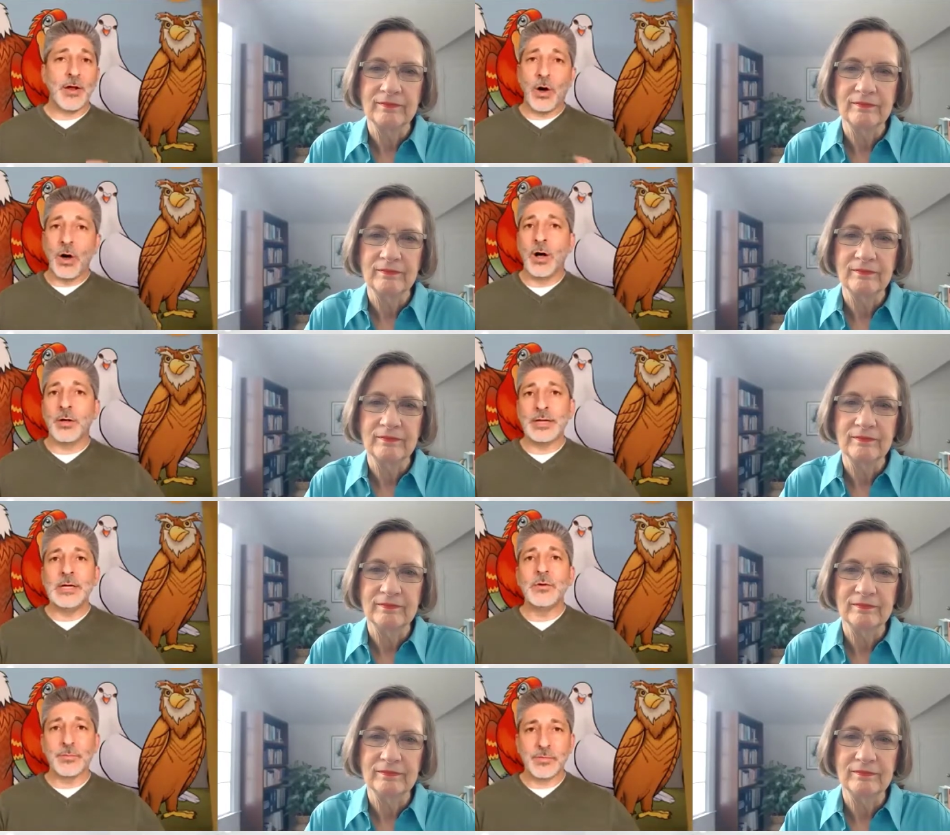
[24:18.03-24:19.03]
Speaker 1: all
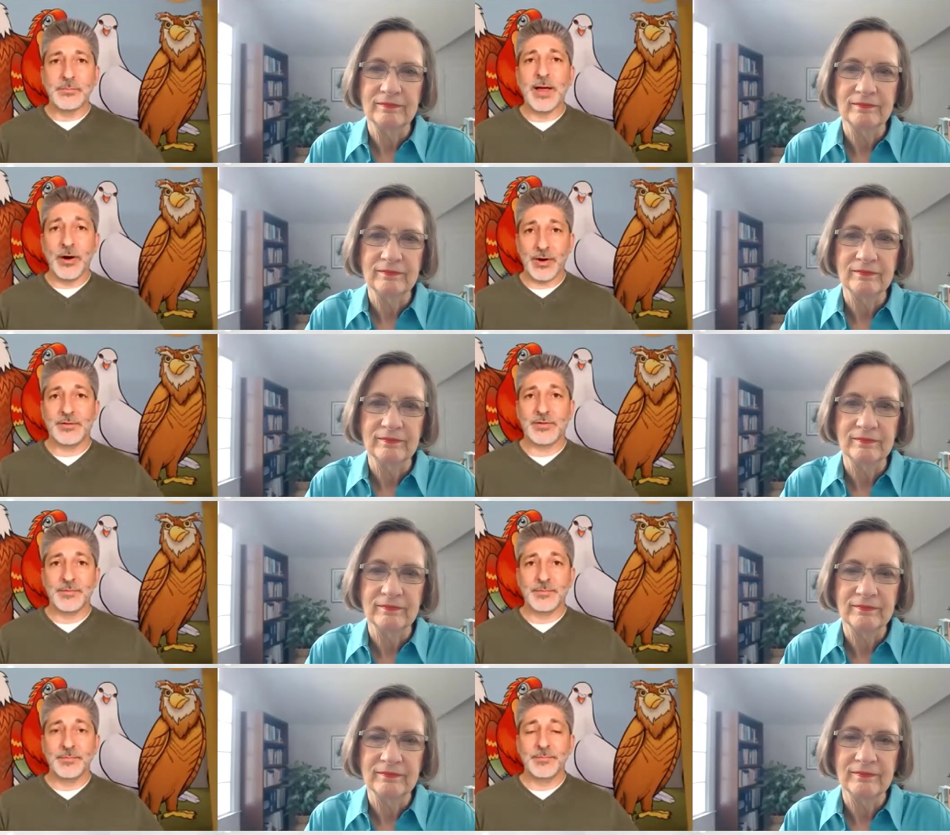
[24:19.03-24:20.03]
eagles and
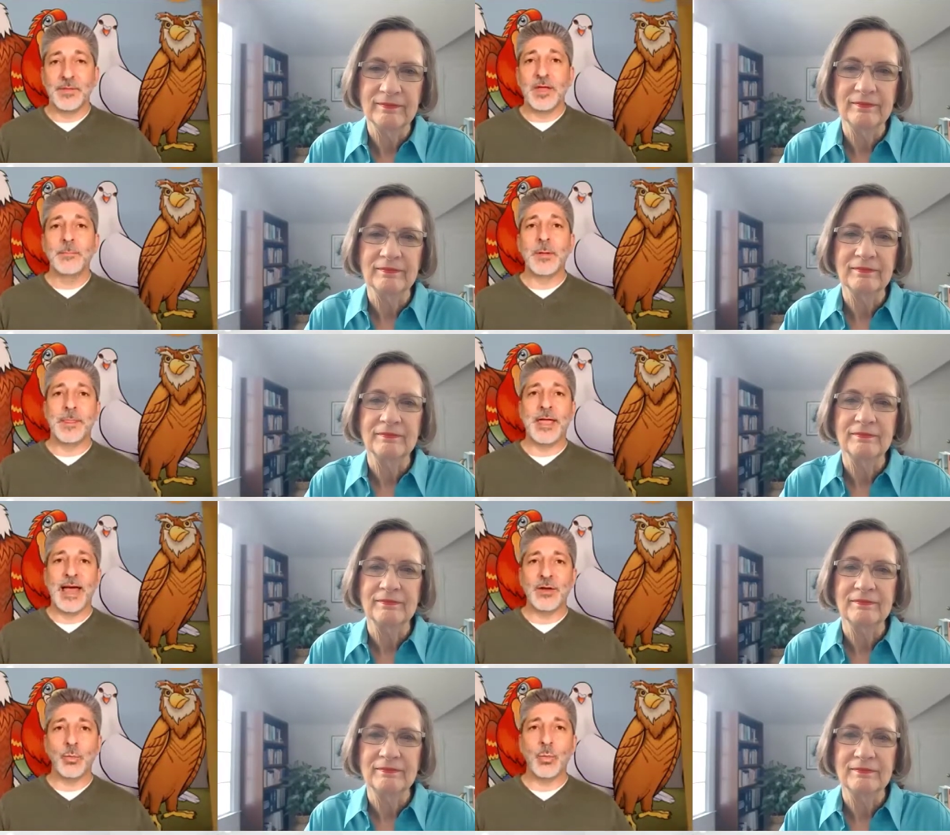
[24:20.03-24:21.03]
parrots, but they
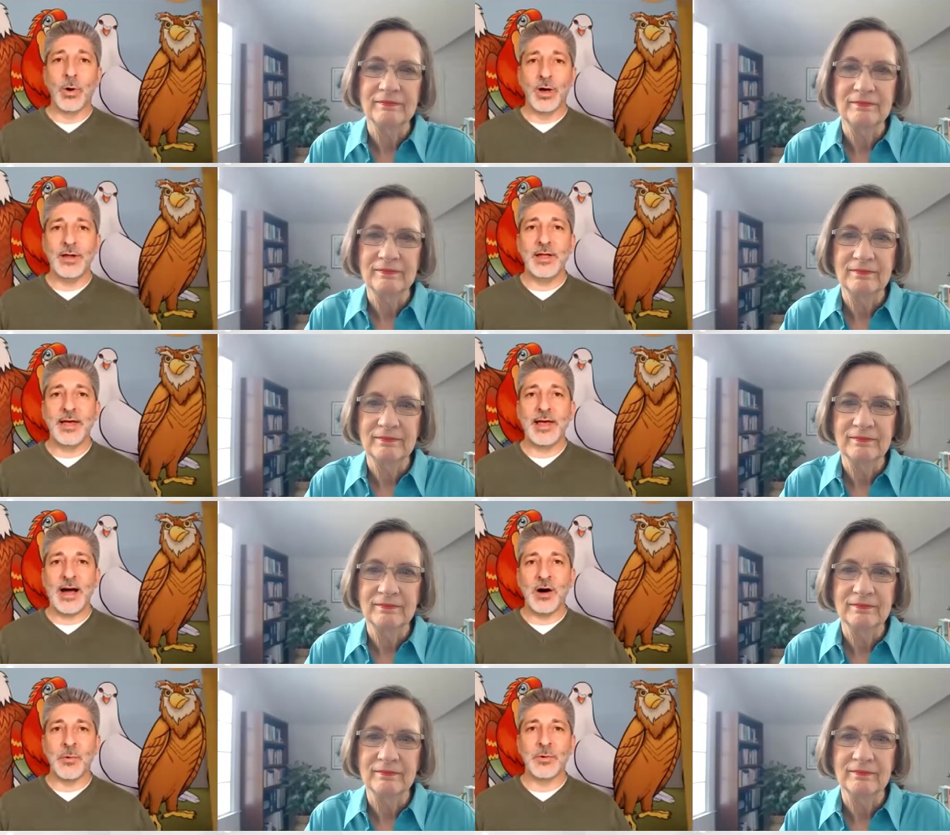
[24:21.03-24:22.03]
had one
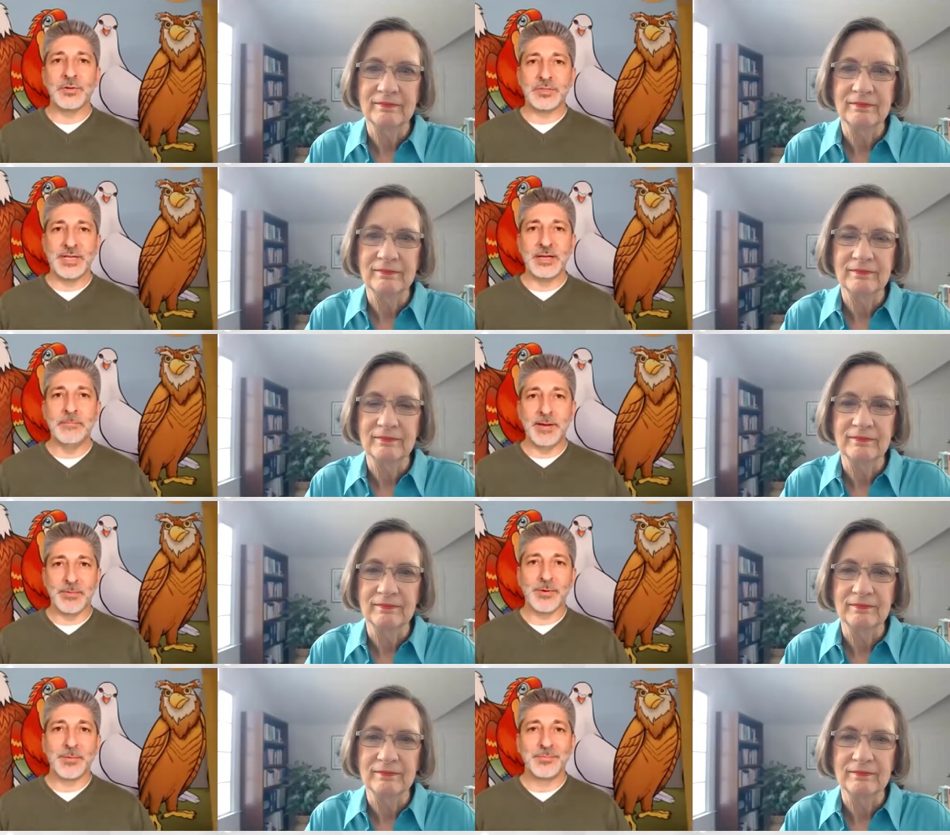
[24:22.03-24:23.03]
owl team
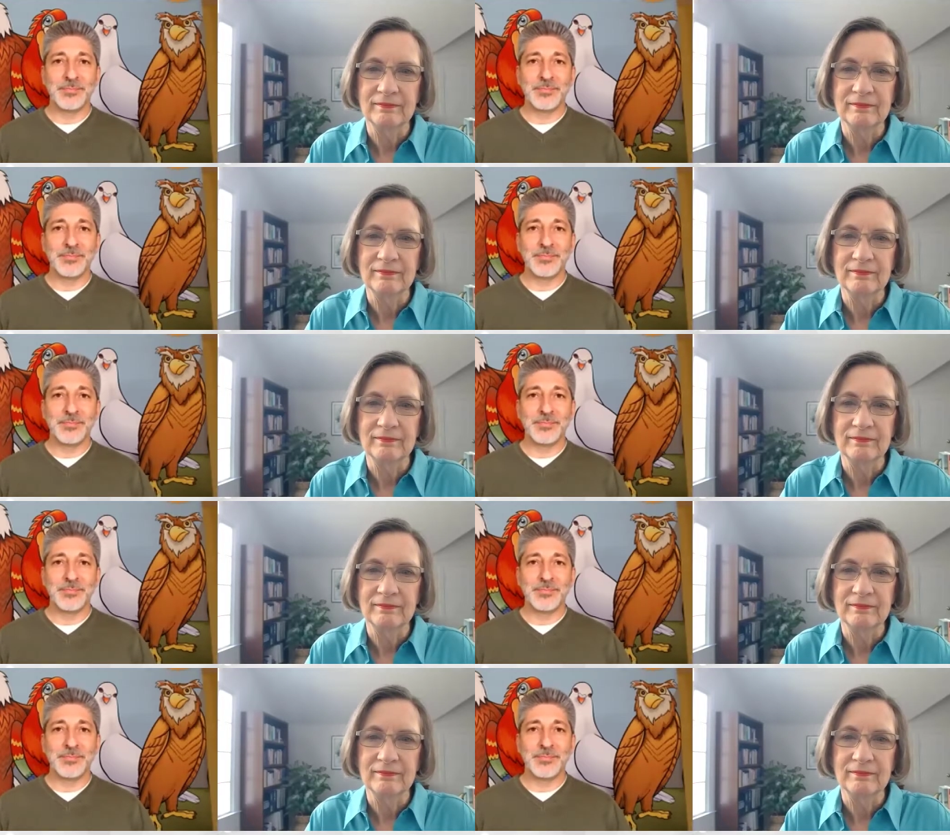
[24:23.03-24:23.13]
member.